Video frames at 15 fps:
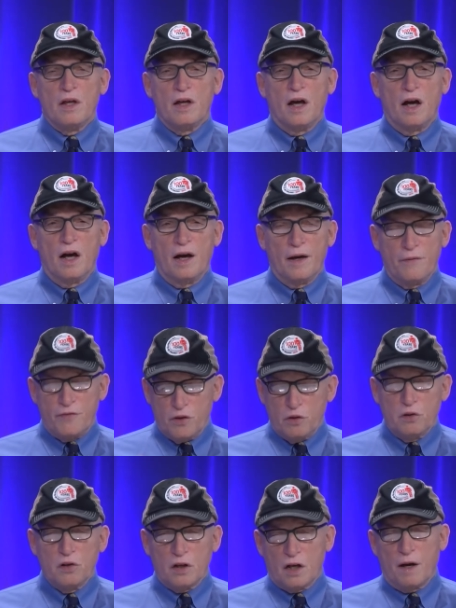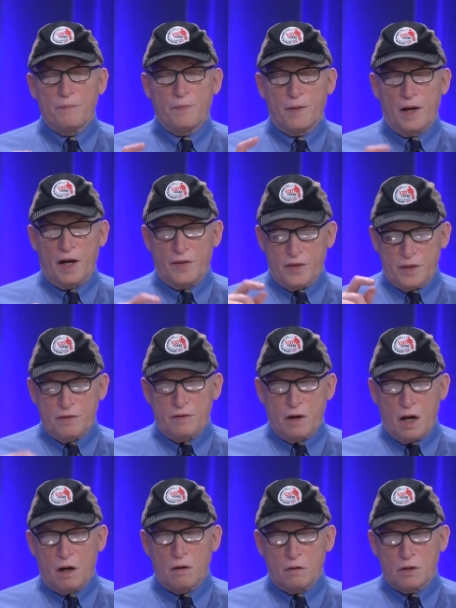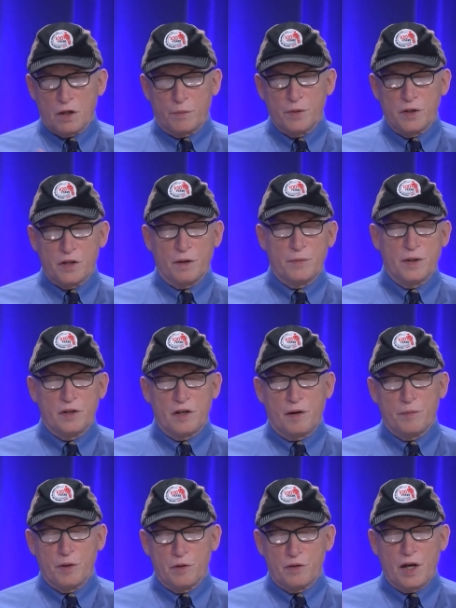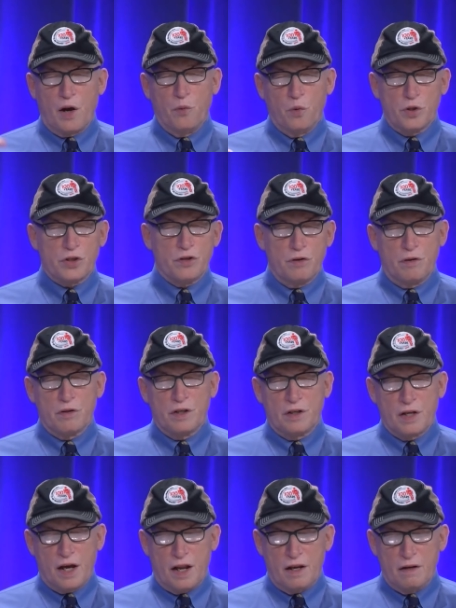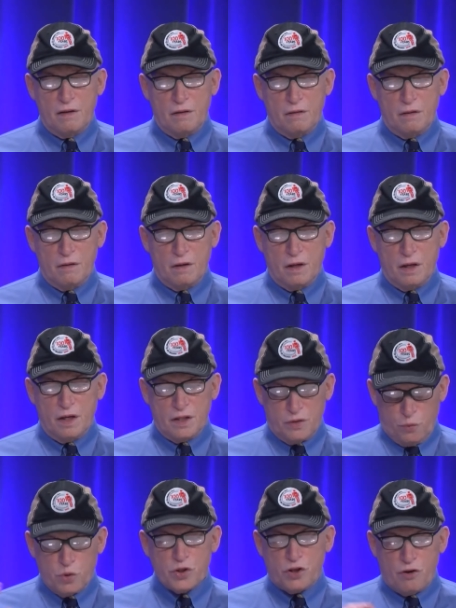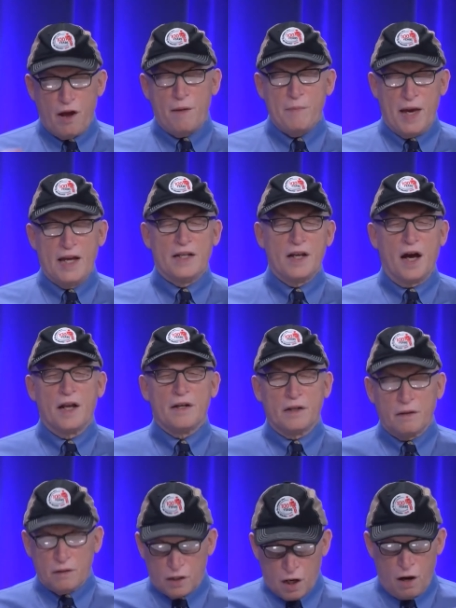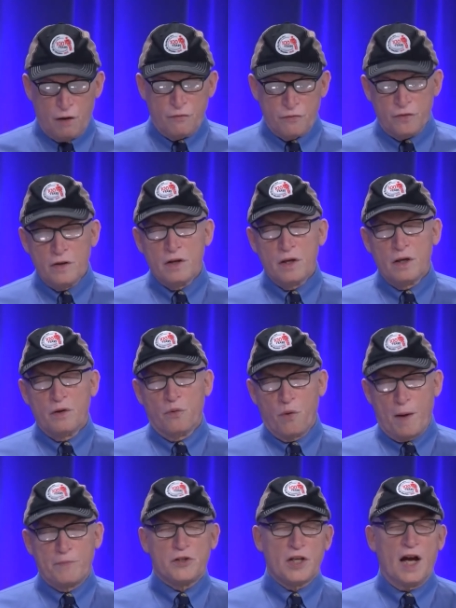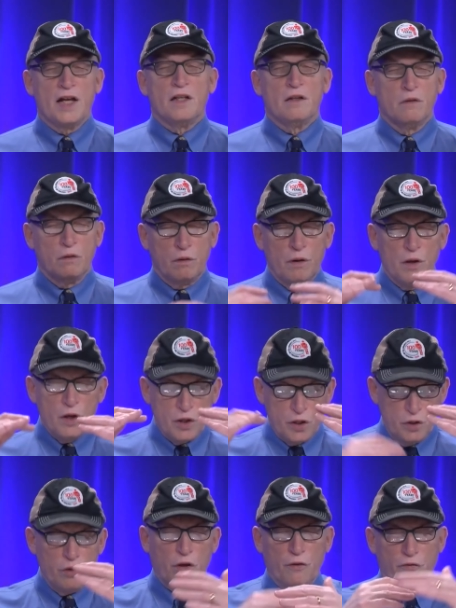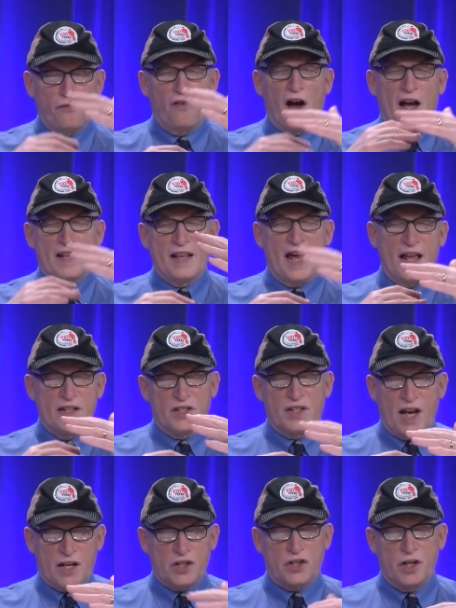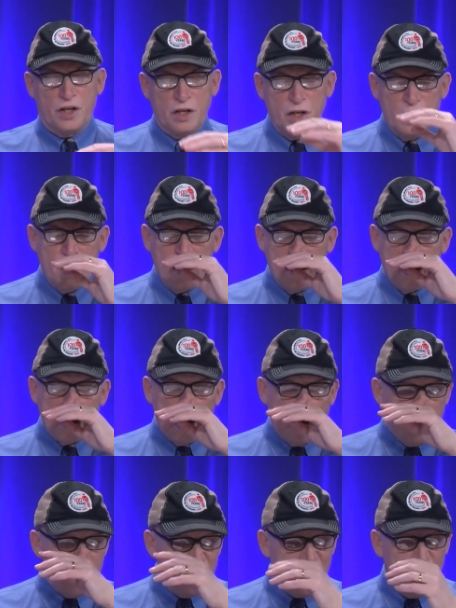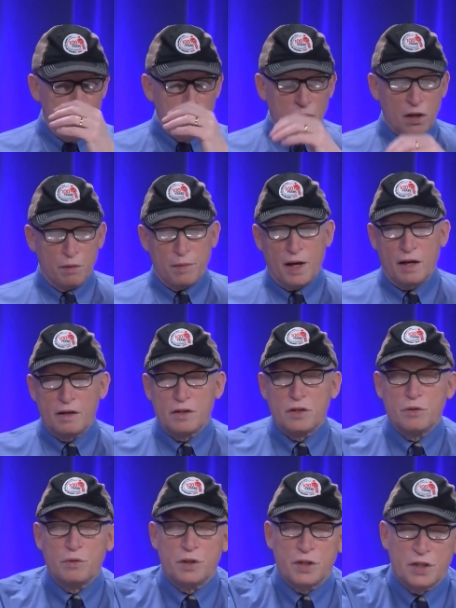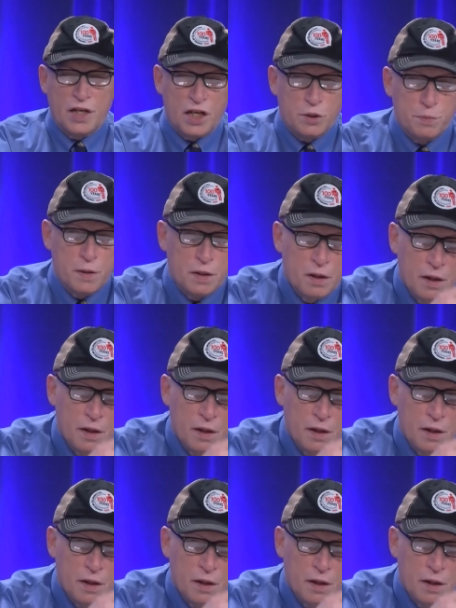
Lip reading: If you look up on our www.worcesterma.gov website, you can find that section, and they will come out and do an assessment,